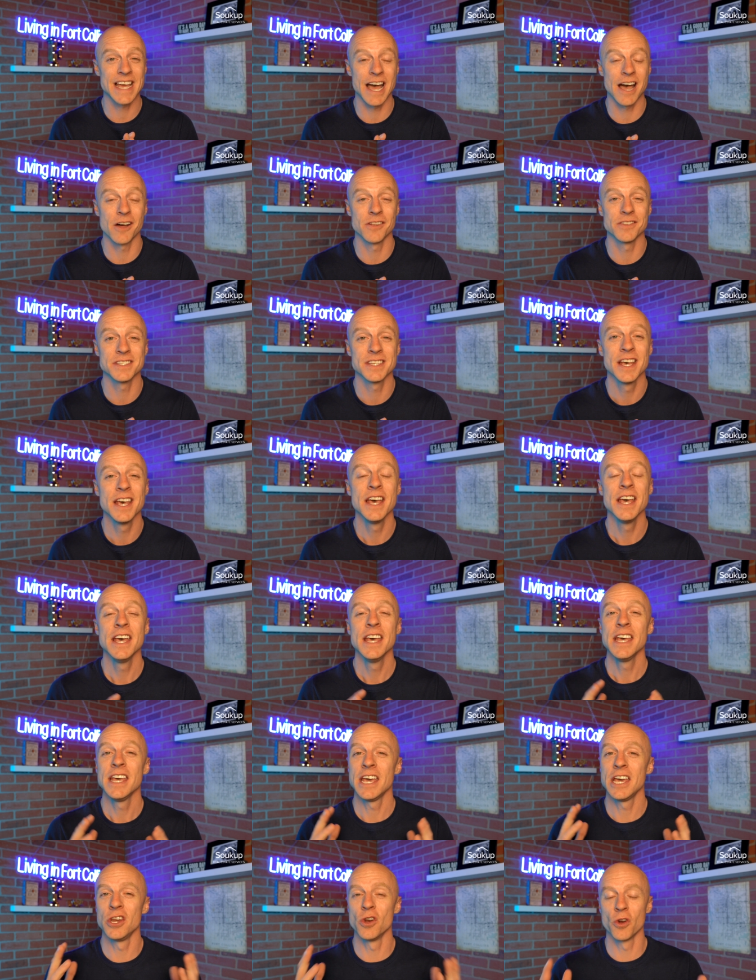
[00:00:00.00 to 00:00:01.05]
towns
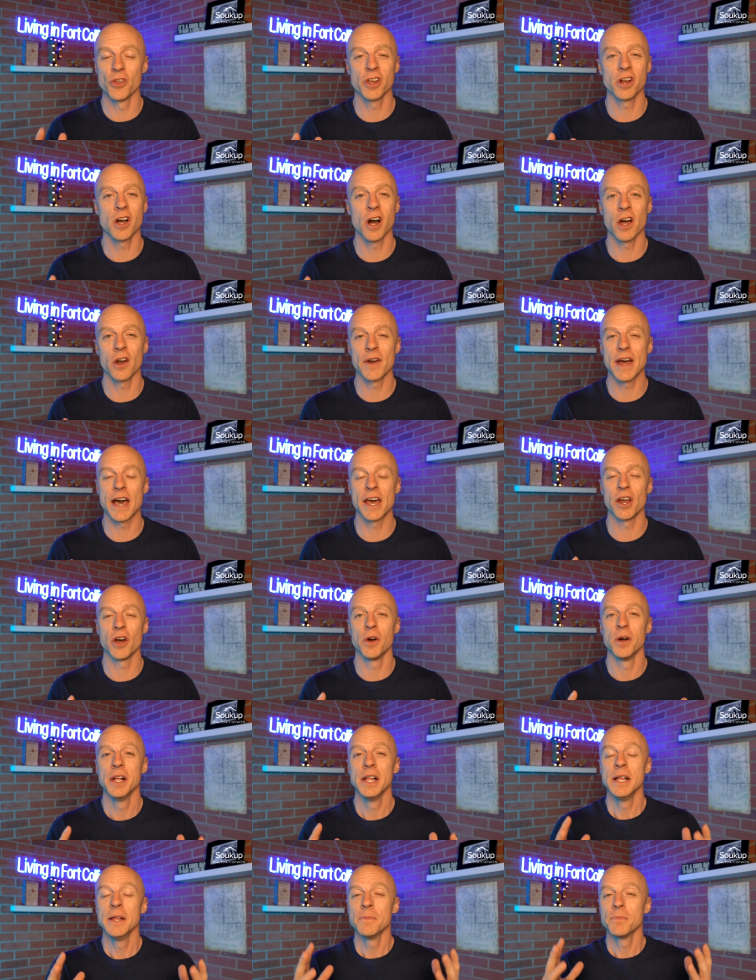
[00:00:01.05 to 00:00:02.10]
in Northern
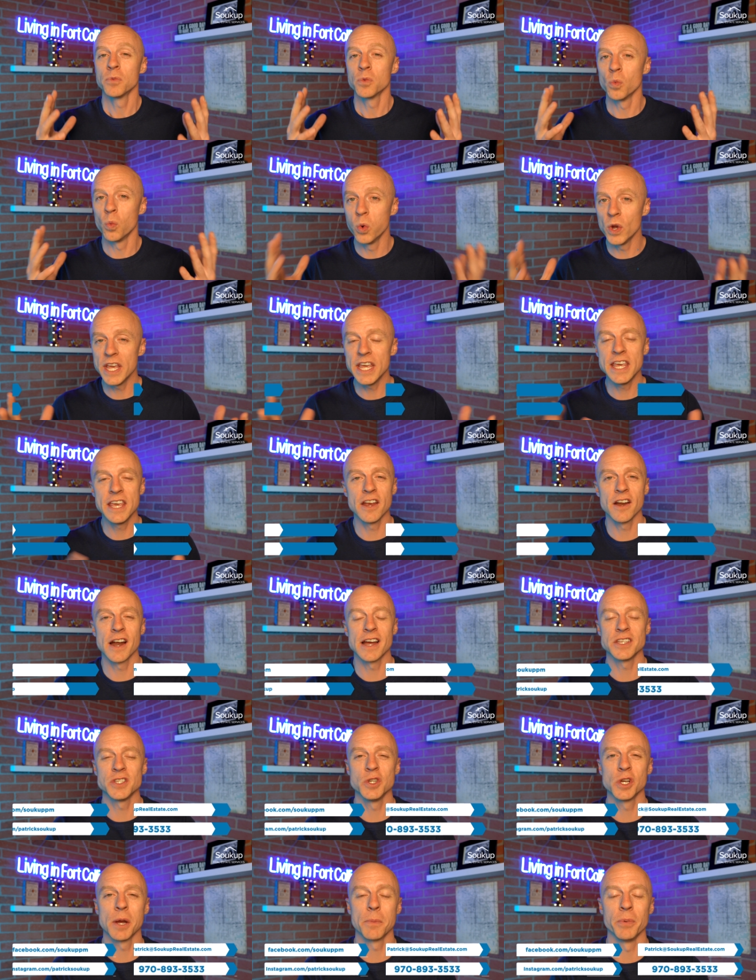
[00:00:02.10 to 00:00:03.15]
Colorado, we here
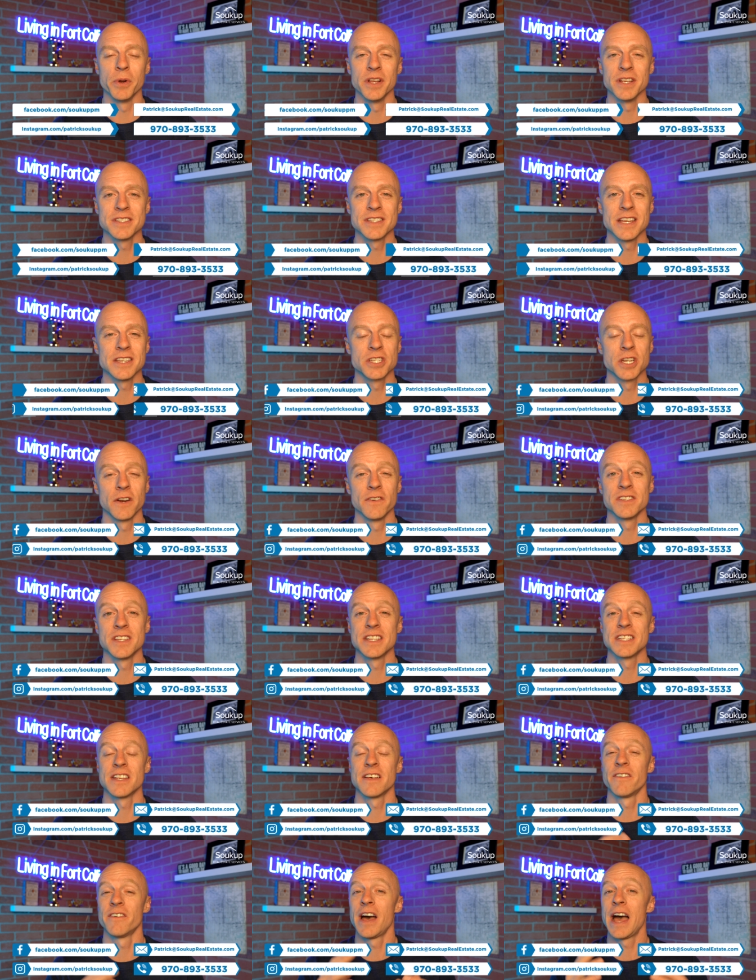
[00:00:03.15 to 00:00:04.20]
at Soukup Real Estate
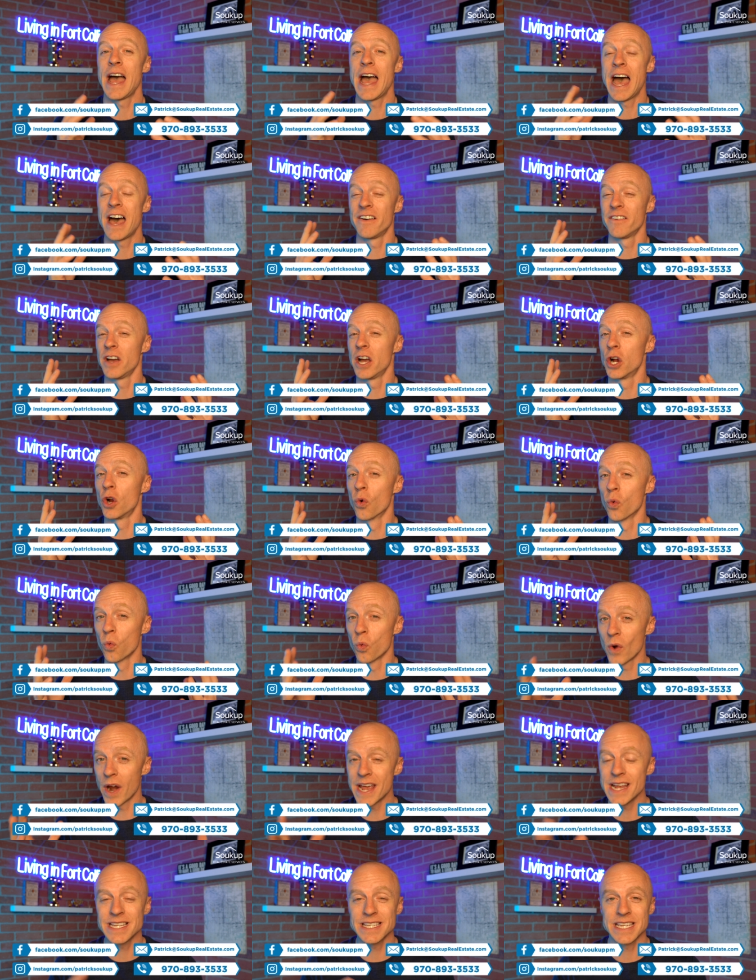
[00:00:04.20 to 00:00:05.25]
Services have, have a
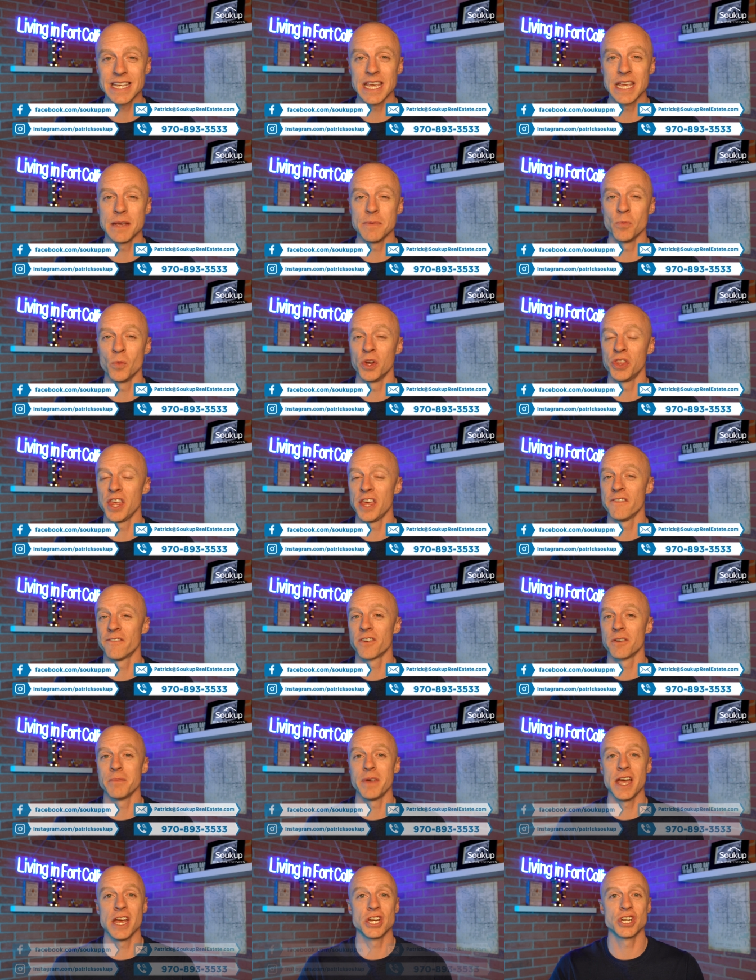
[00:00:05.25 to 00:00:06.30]
great team with
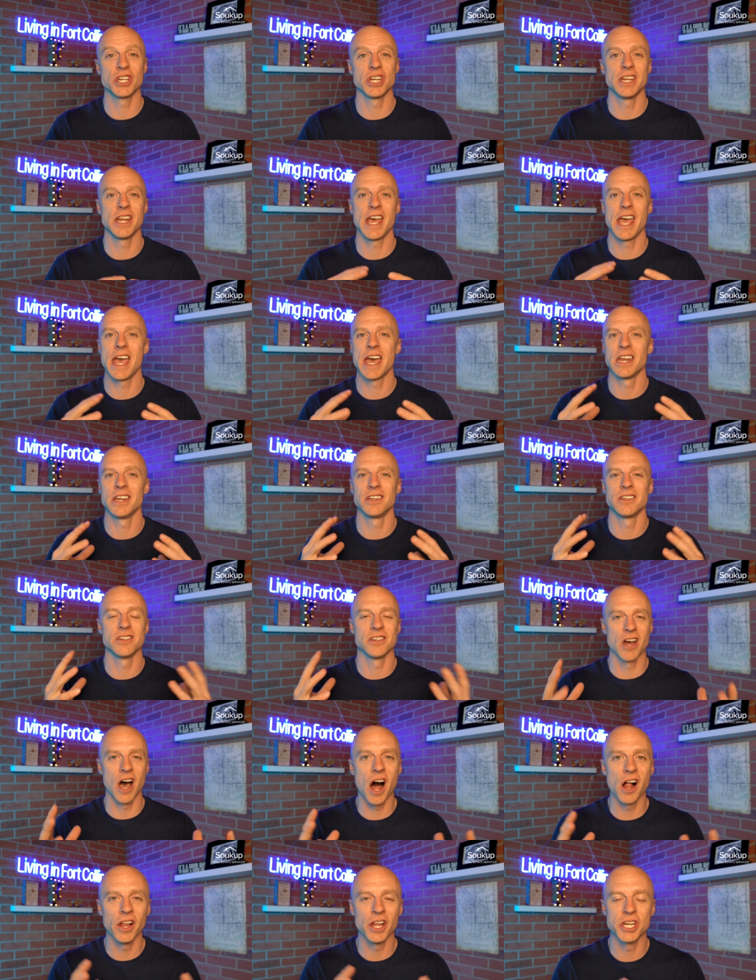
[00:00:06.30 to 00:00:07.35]
information and
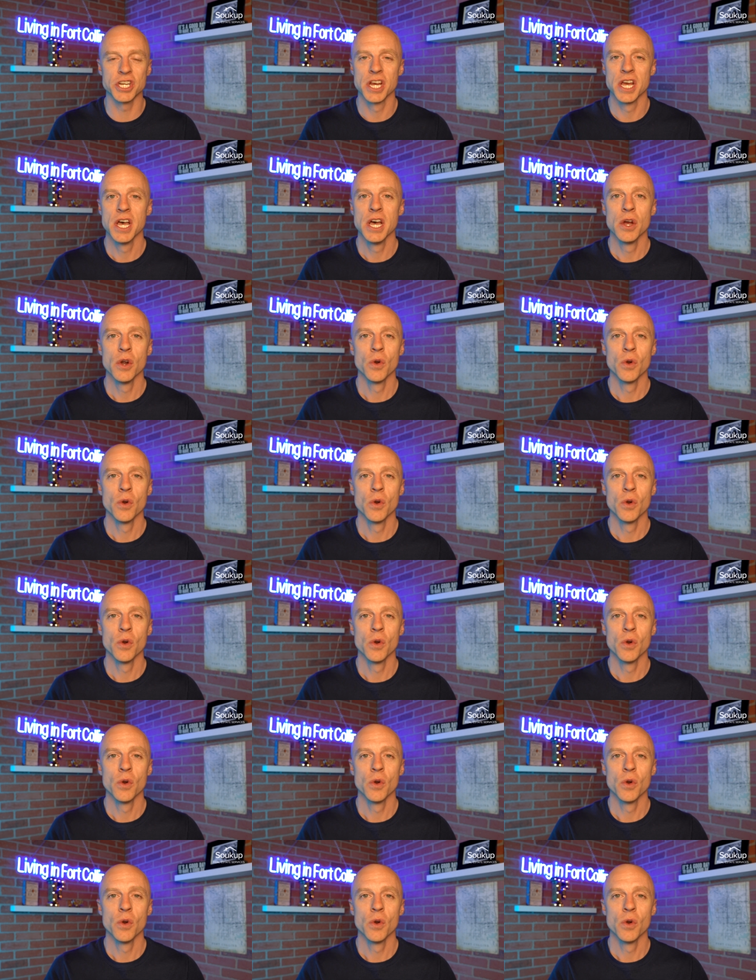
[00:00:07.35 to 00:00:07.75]
knowledge